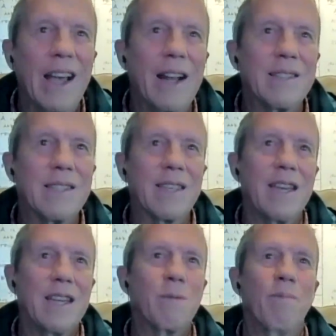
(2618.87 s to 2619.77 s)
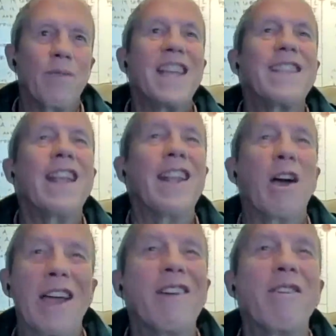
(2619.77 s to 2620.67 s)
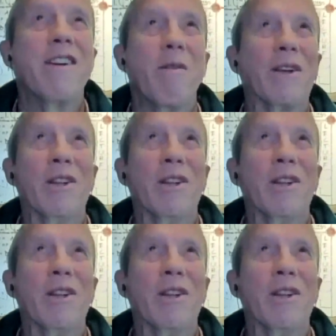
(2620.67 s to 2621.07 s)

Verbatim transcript: and it mm-hmm. scares it. Now, here, here I'm